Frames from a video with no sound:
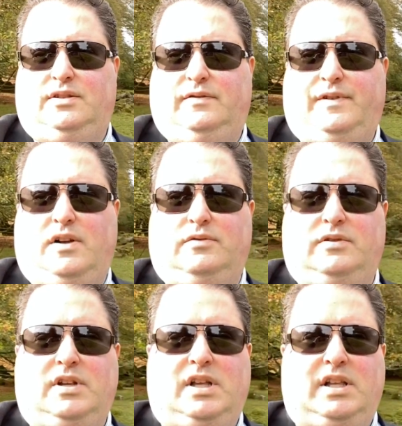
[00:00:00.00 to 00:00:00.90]
phone,
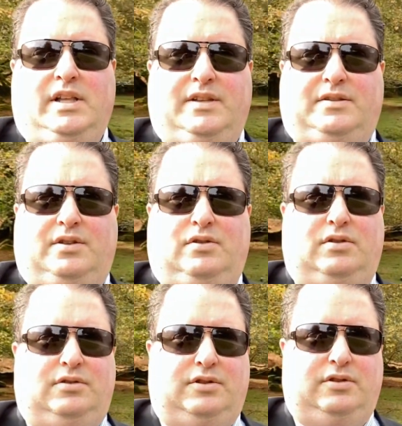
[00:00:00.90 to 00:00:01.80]
is that you can
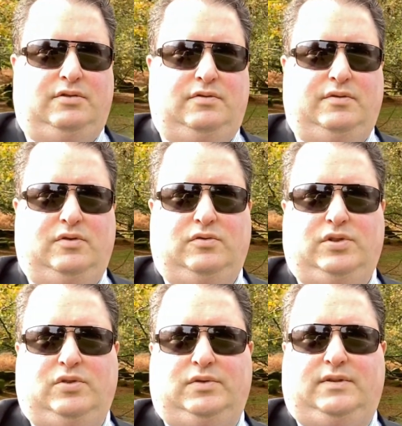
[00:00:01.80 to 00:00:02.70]
do all
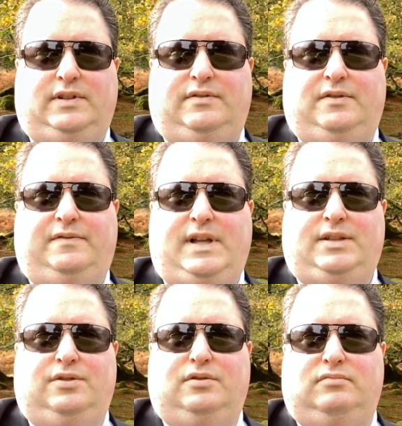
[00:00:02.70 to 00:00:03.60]
sorts of different effects. You
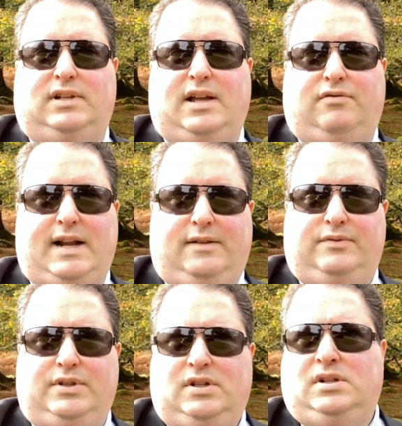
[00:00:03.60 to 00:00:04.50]
can play around,
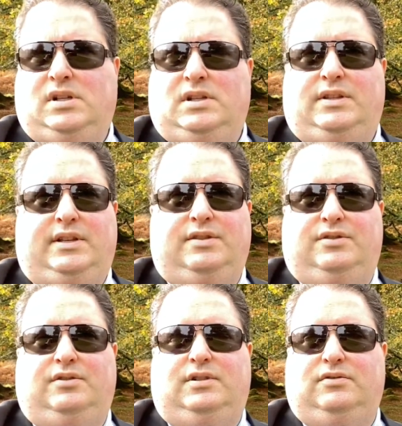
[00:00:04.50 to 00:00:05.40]
they can
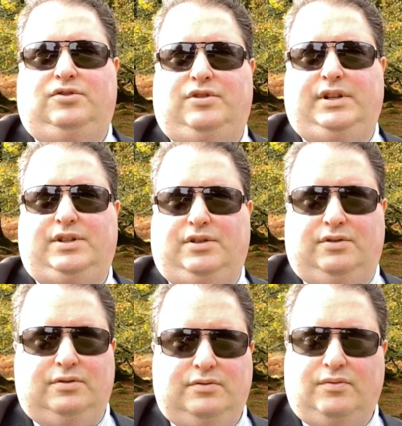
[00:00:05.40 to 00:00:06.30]
do little tricks
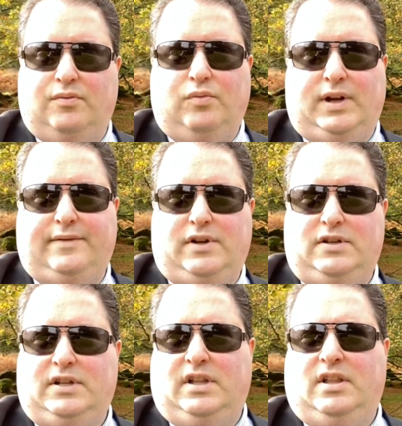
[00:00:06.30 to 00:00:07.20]
and whatever.
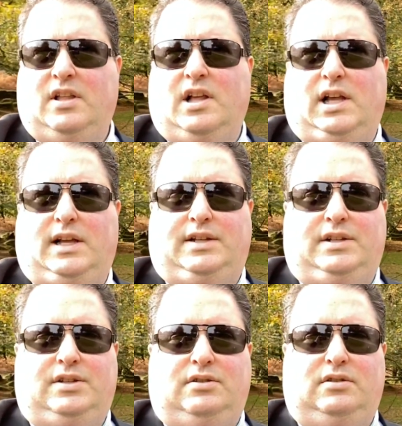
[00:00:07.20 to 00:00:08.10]
And
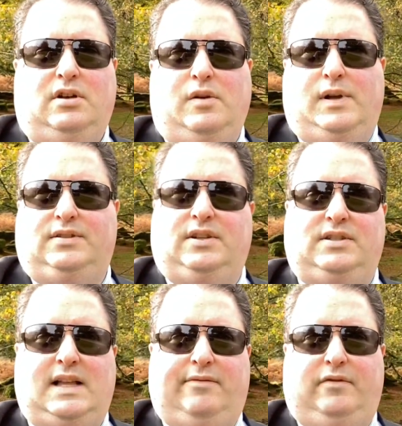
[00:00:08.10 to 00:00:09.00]
iOS does
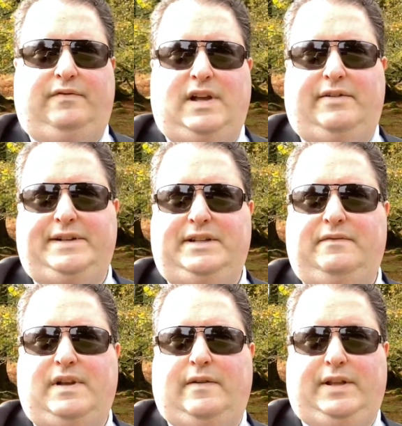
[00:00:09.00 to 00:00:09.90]
have a very,
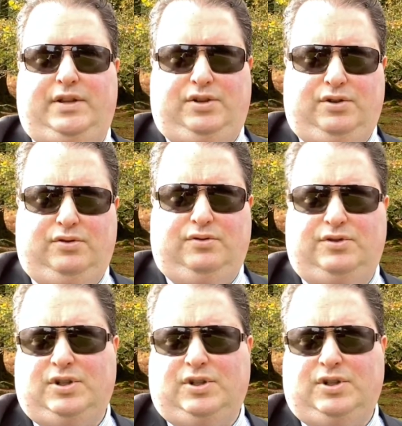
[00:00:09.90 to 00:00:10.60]
very huge